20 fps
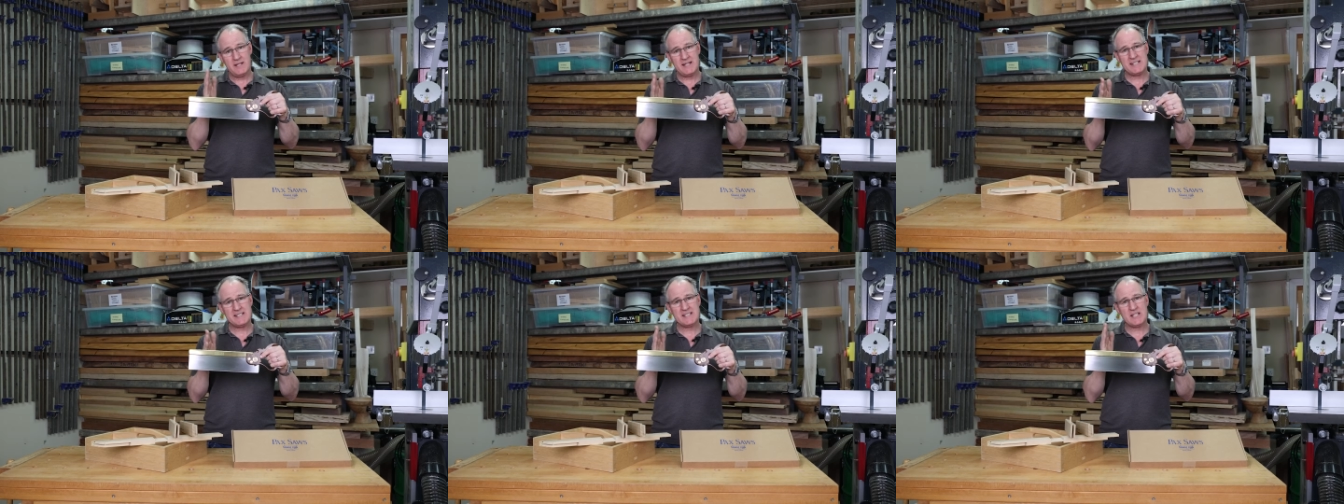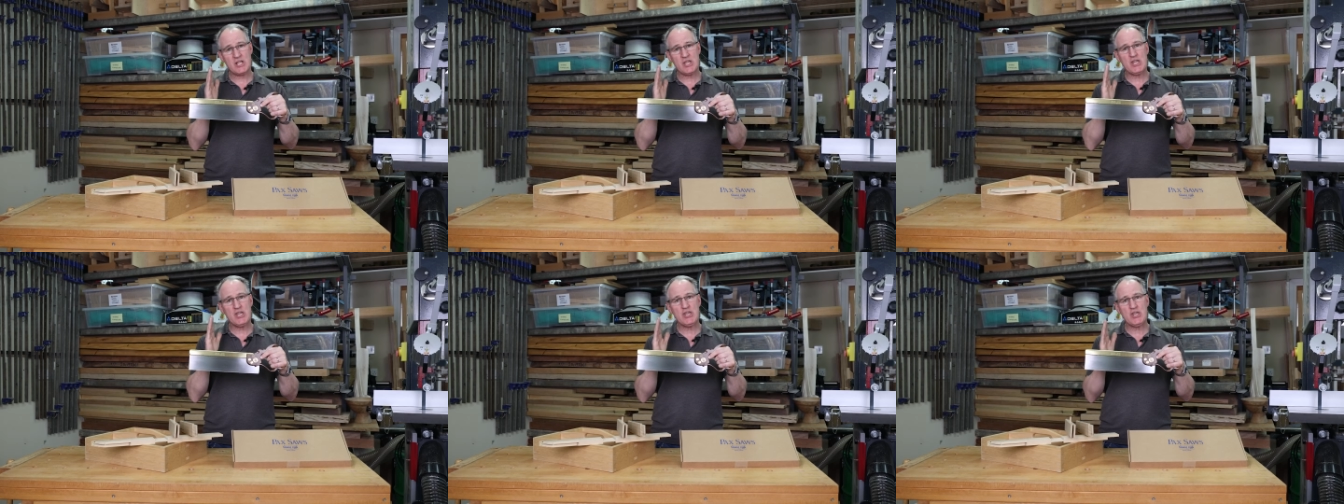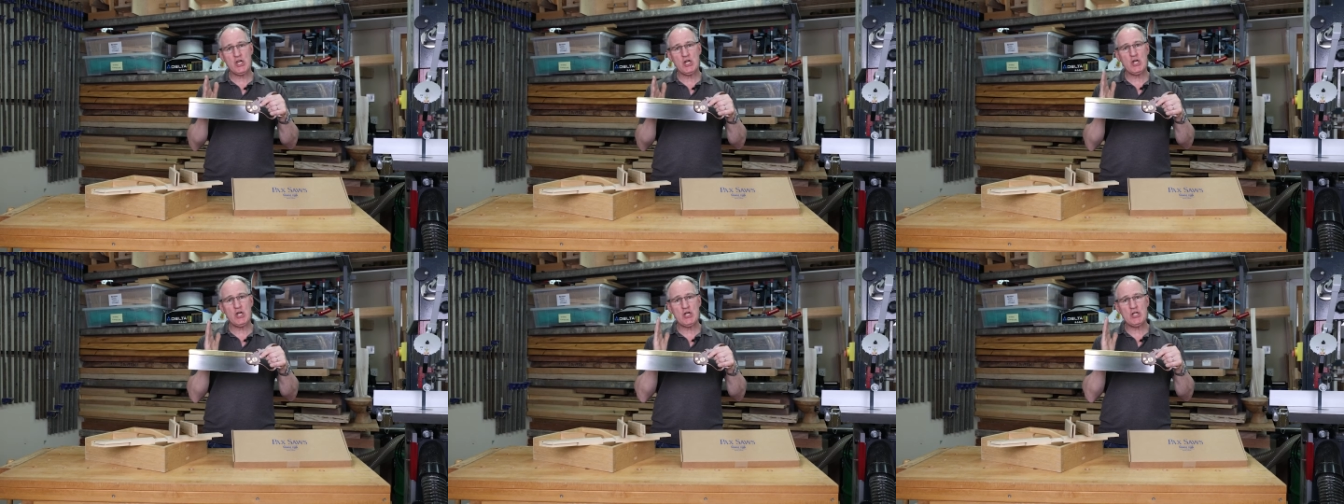This is a
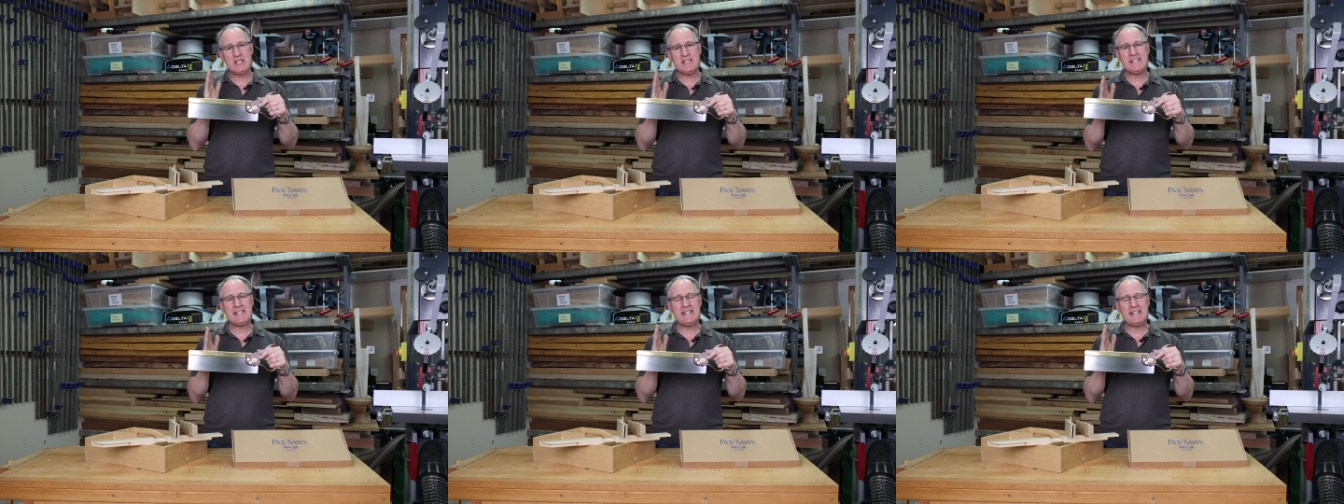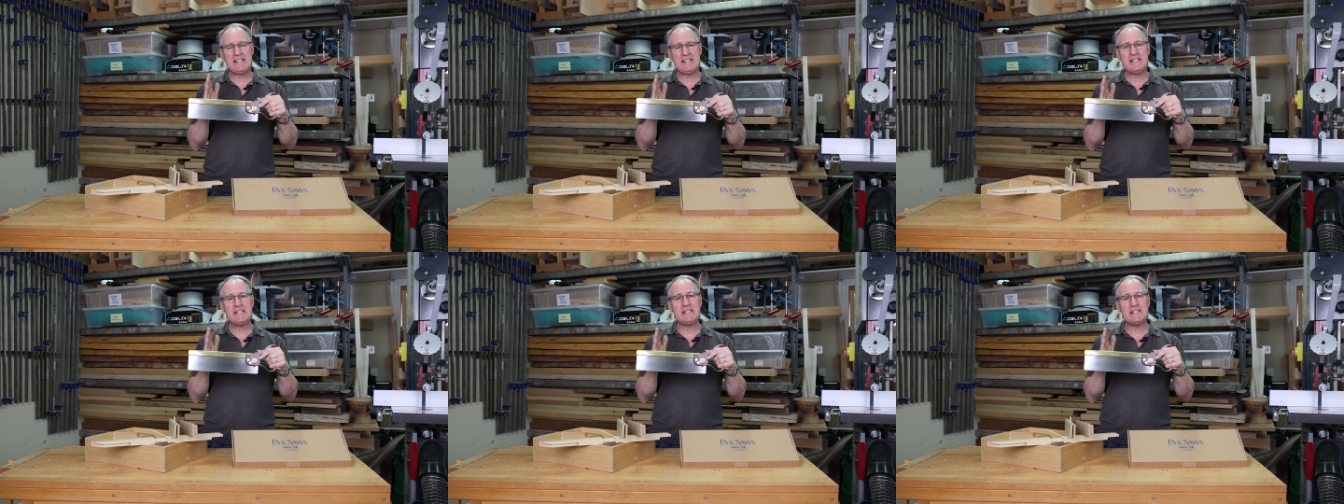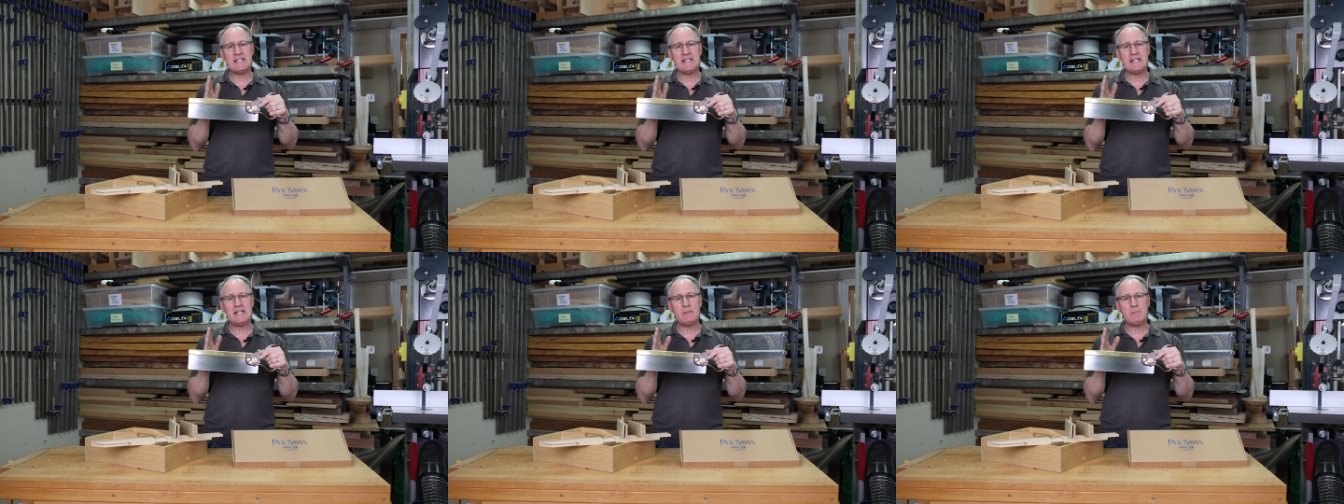13
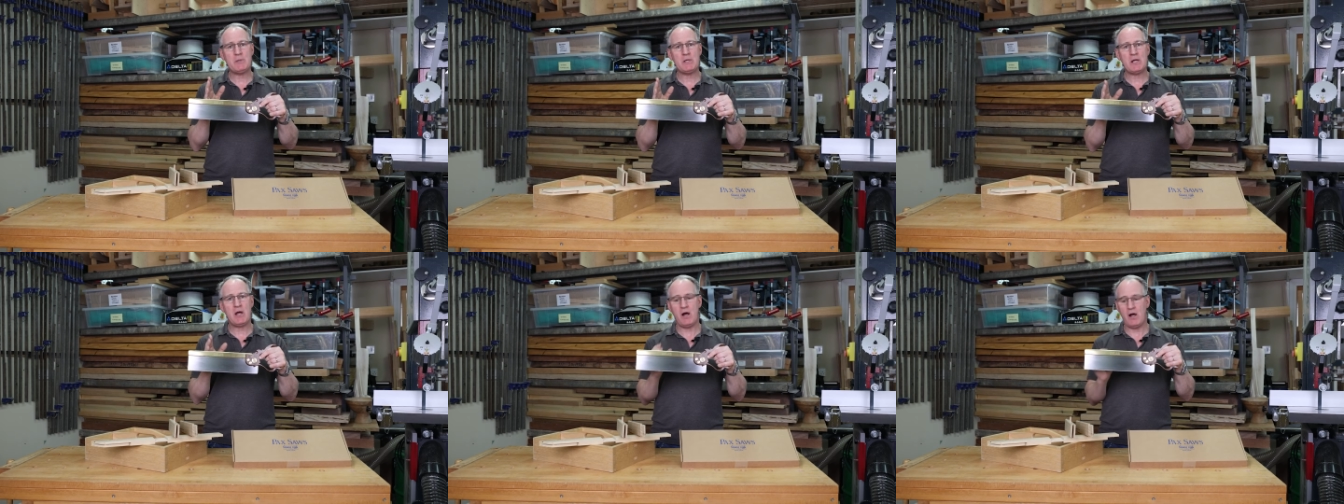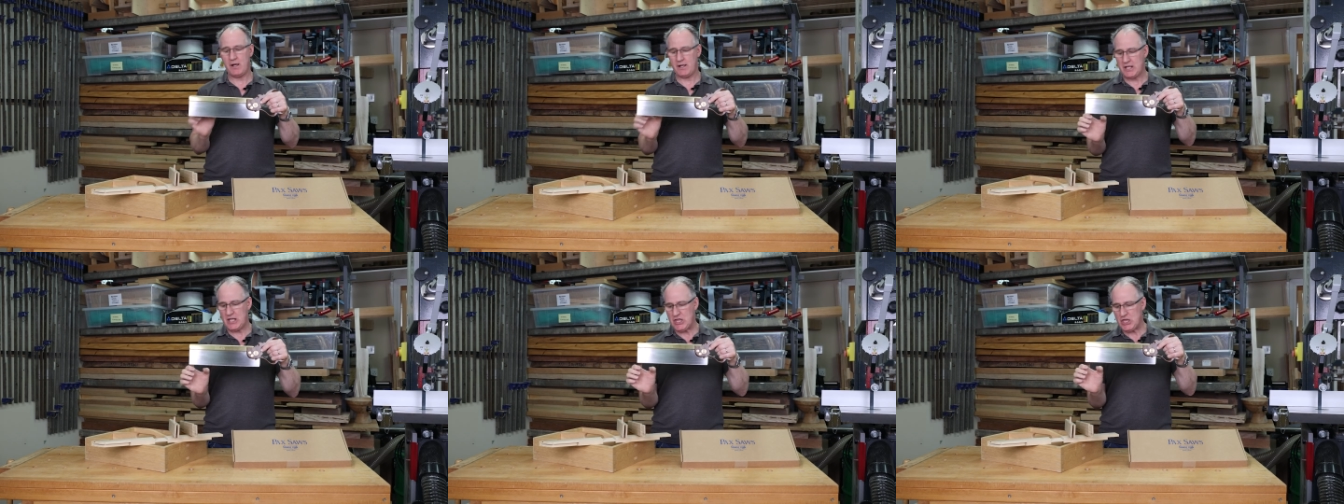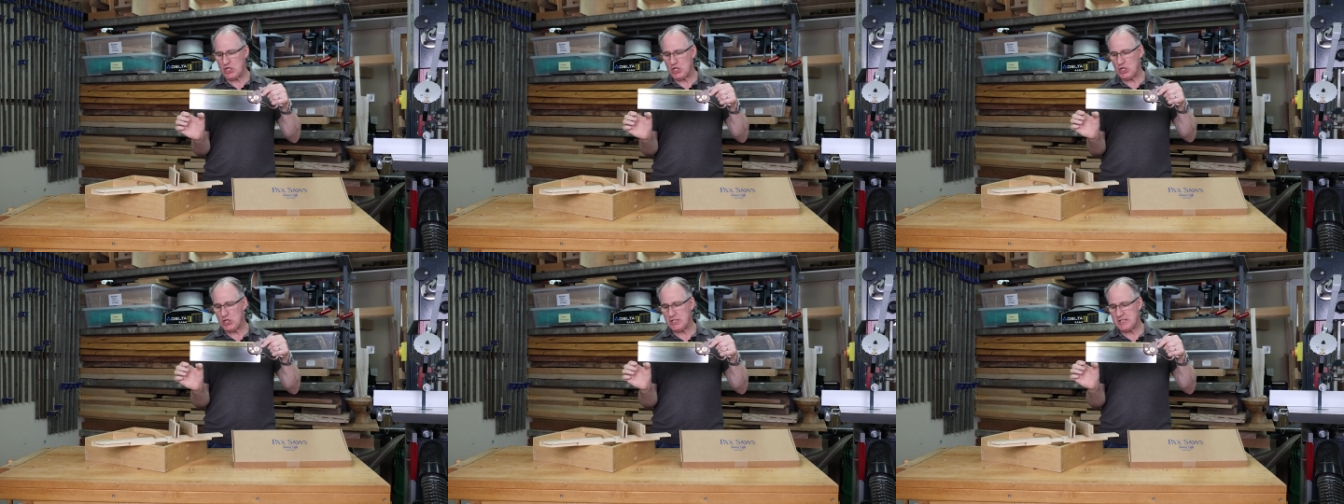TPI,
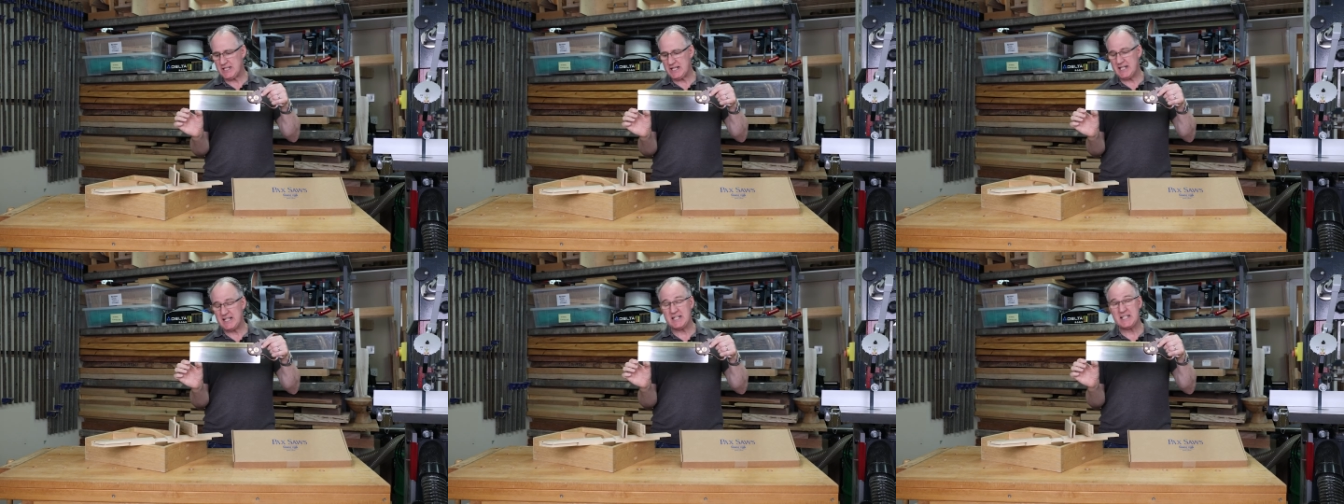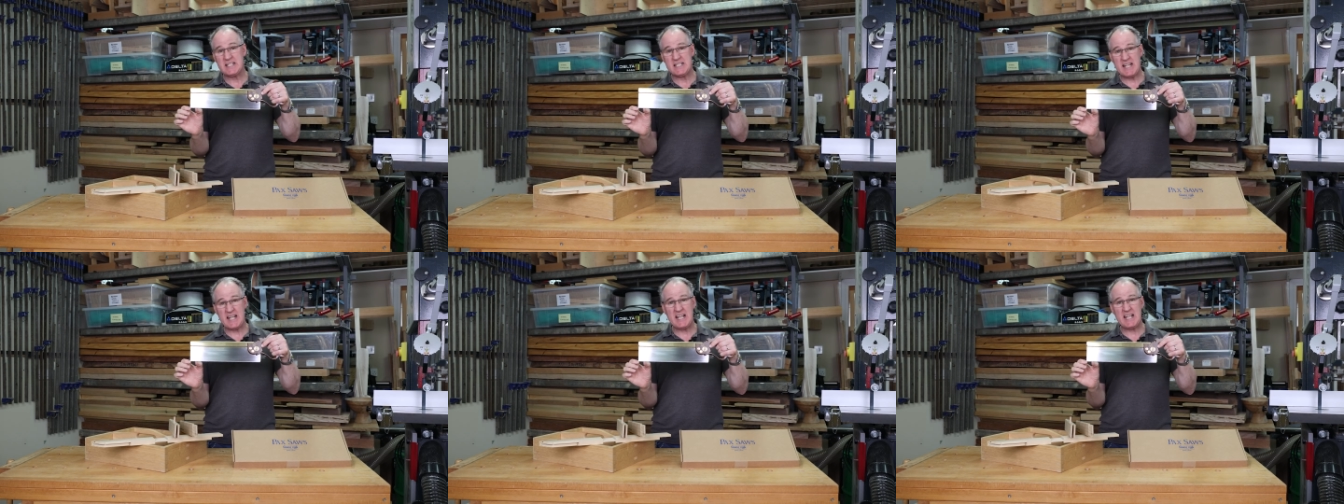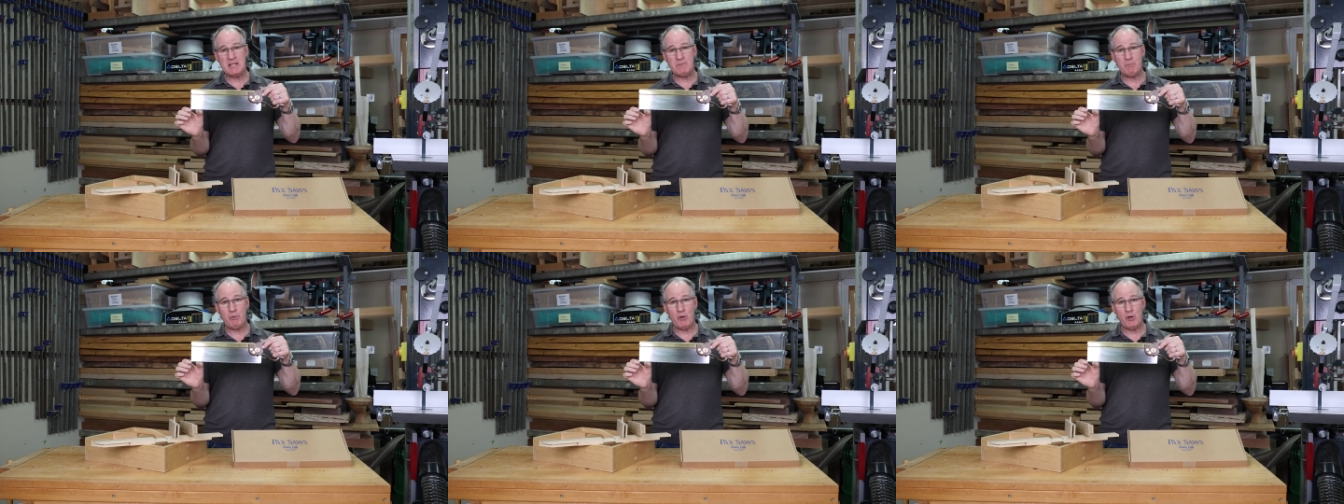13
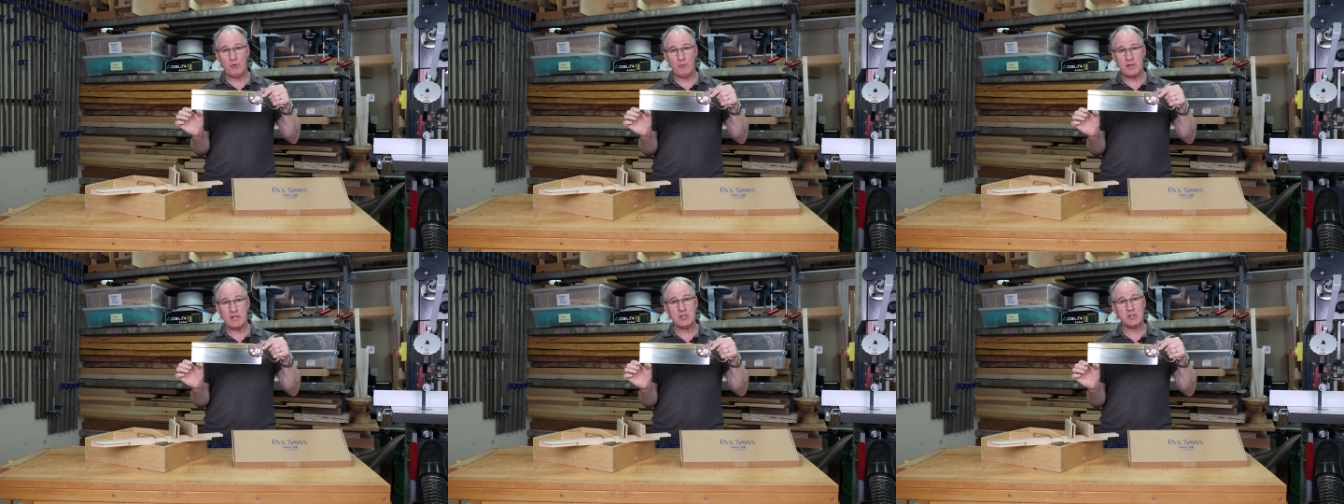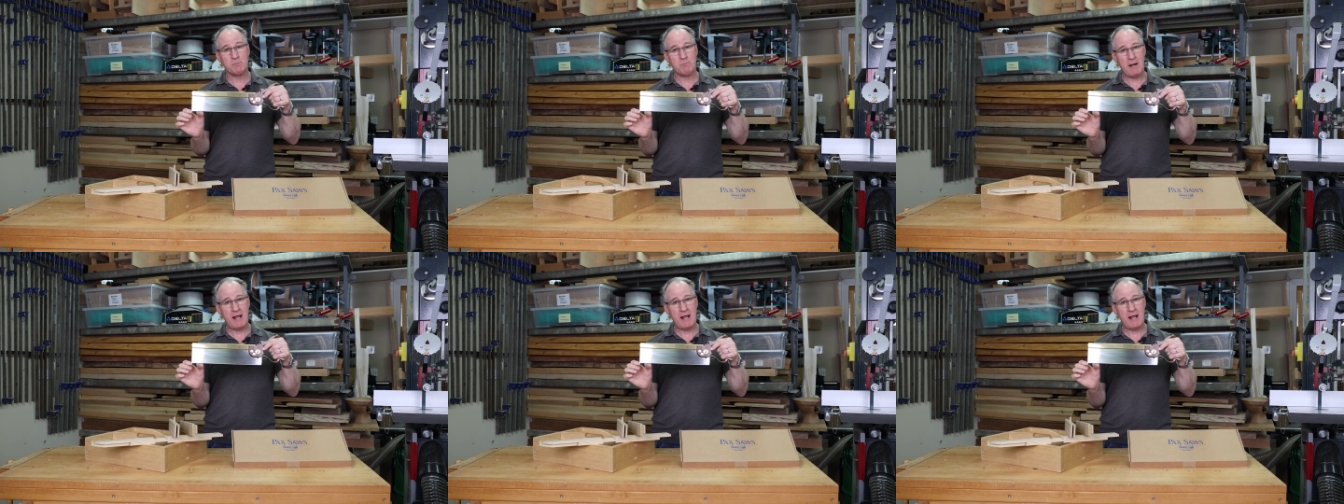teeth per inch